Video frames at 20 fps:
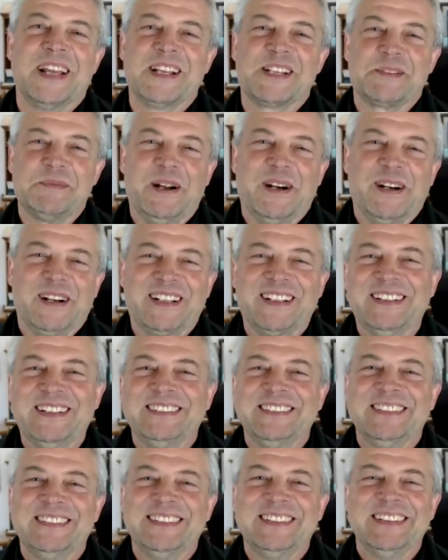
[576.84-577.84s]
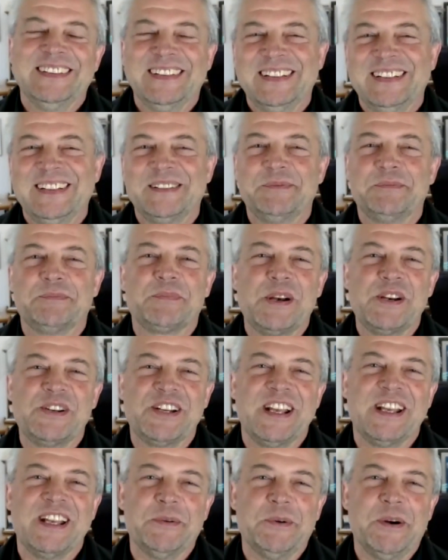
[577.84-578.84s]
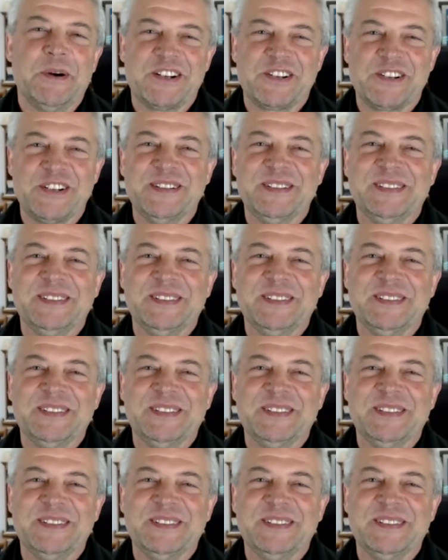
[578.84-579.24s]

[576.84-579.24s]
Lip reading: Mark. Appreciate you watching.